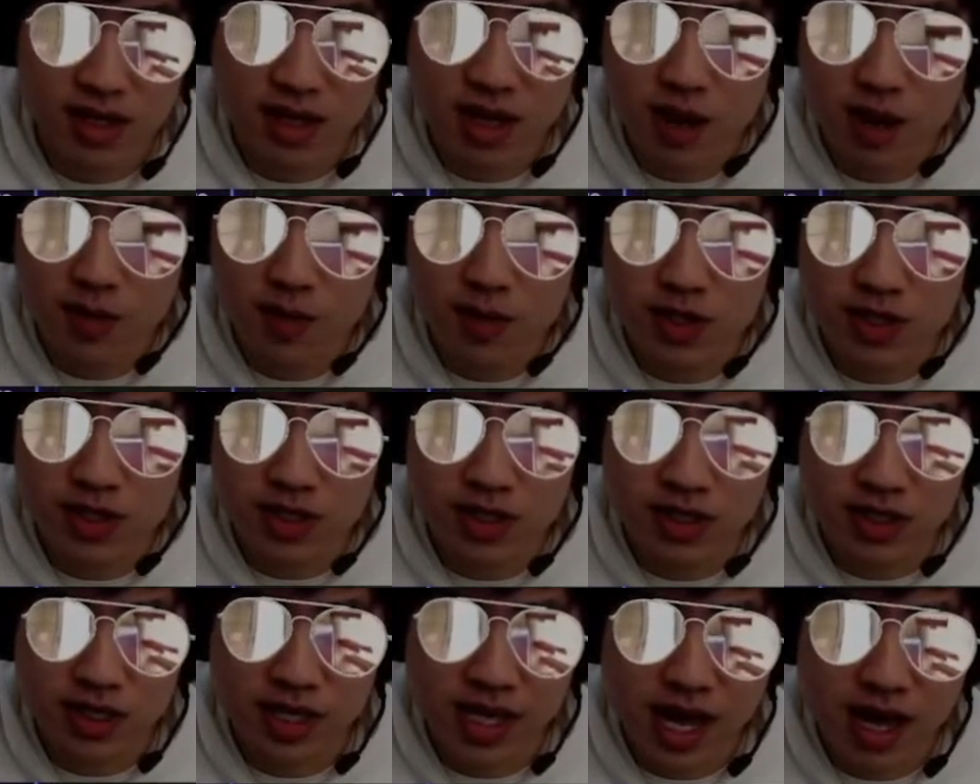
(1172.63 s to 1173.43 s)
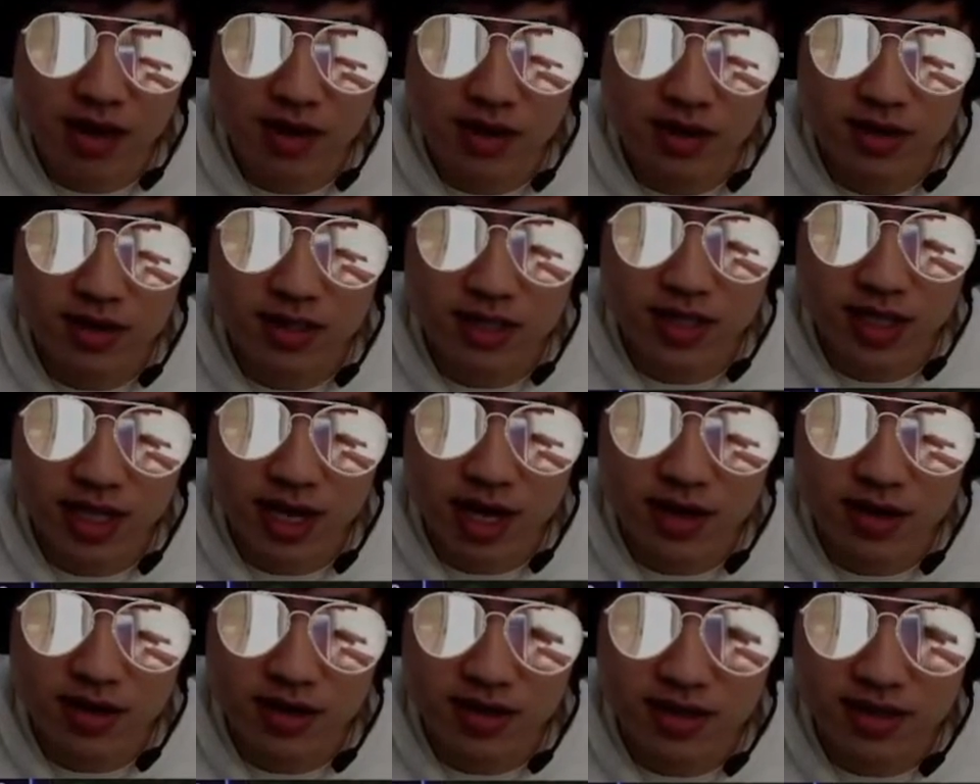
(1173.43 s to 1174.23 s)
how much the counter is
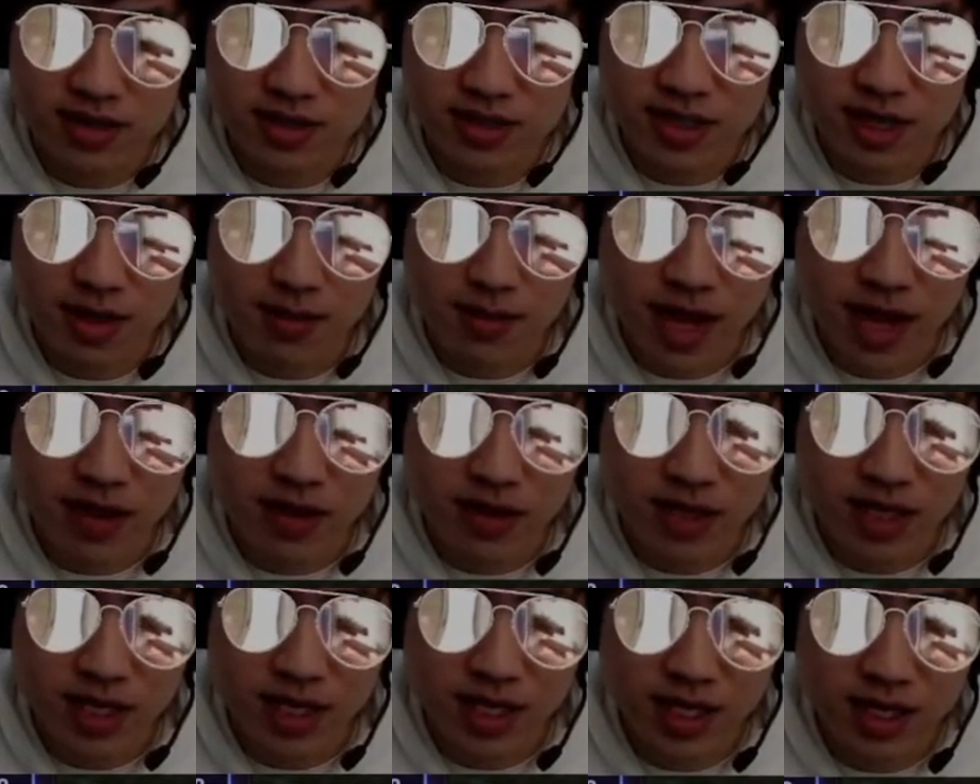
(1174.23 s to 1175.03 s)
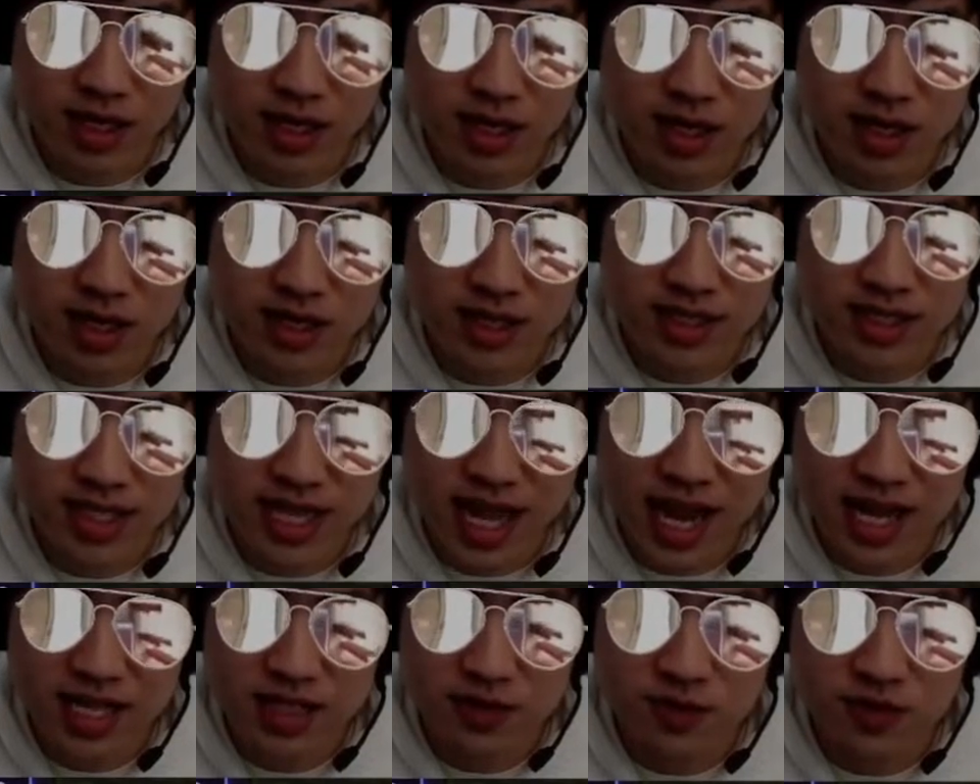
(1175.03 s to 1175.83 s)
there. You can see I'm at 10
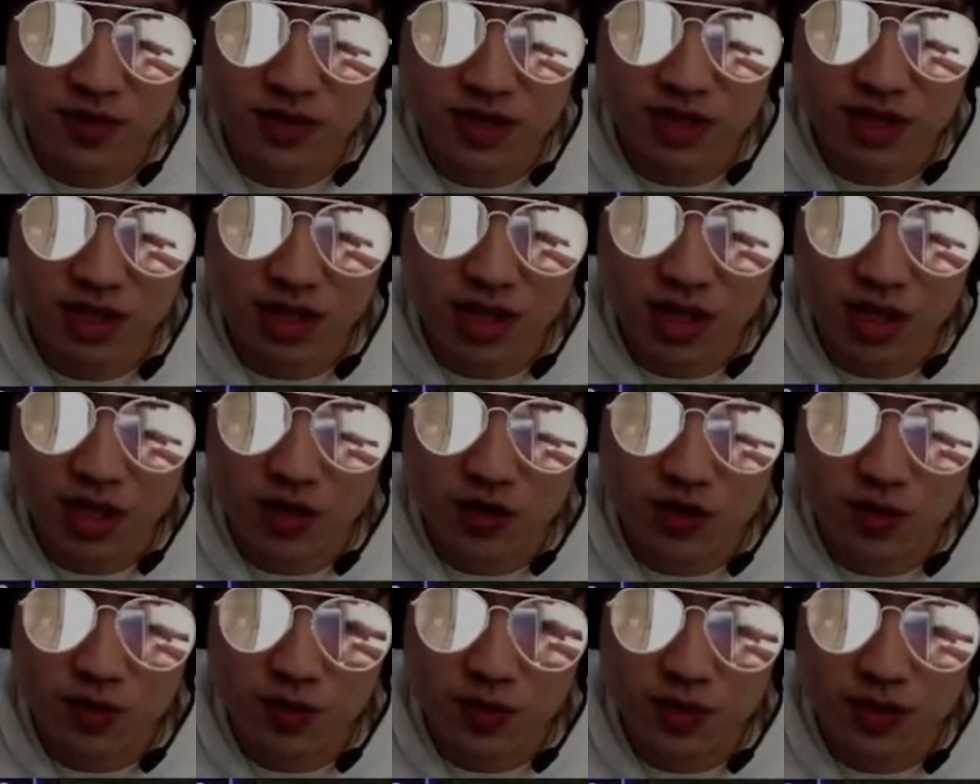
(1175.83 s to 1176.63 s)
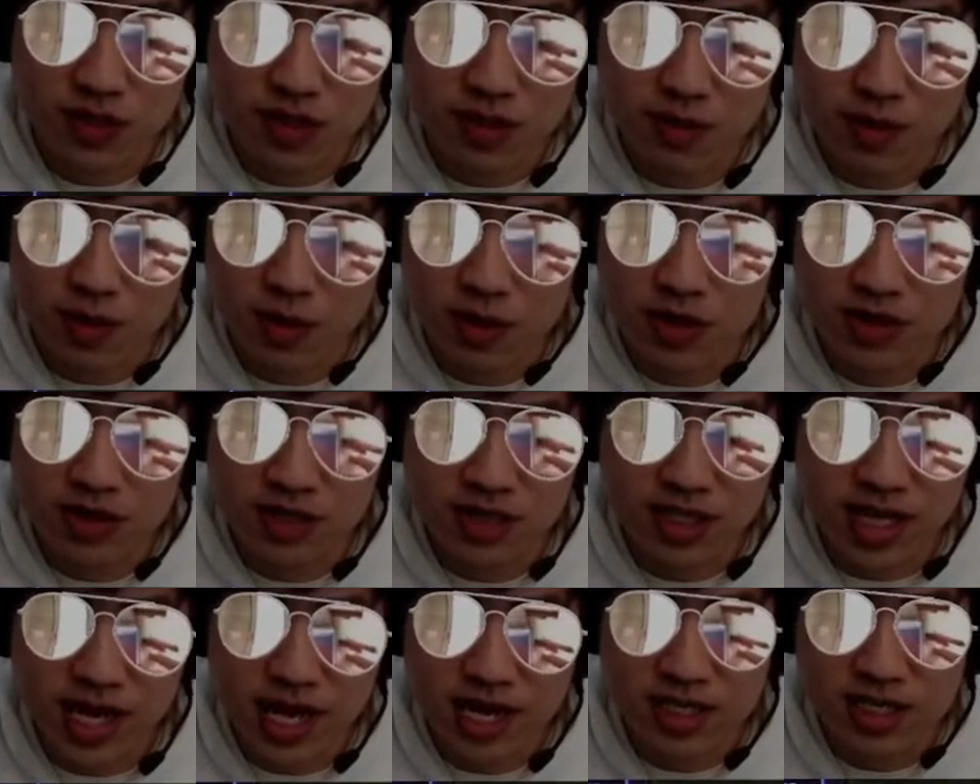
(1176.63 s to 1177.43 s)
stacks, which is 100% bonus
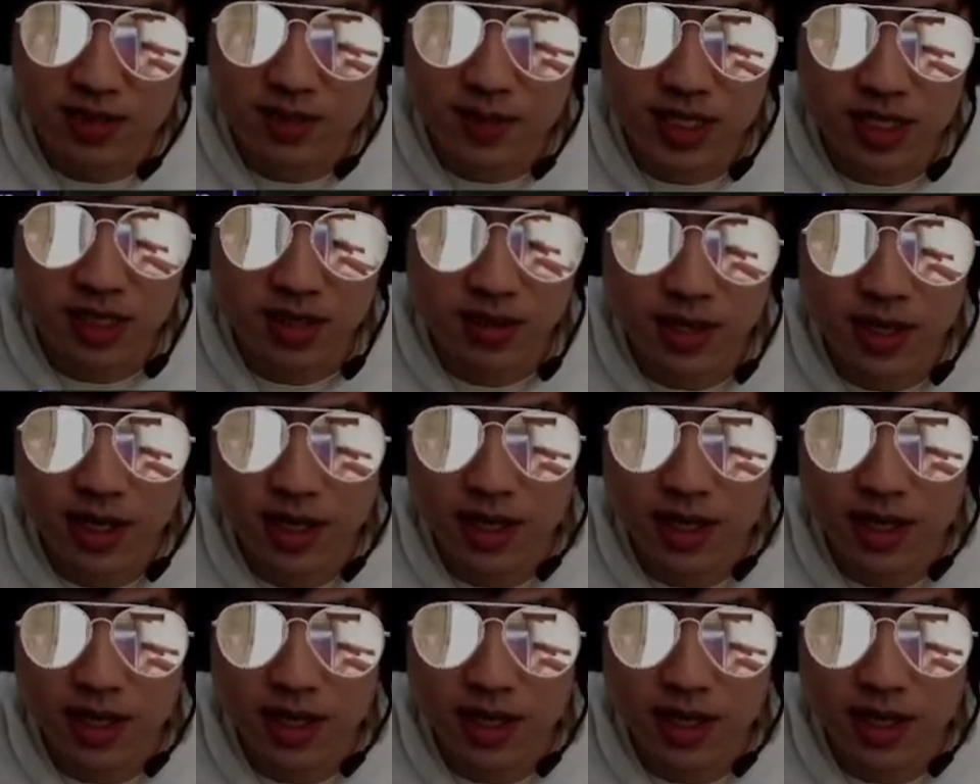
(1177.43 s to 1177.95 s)
attack speed.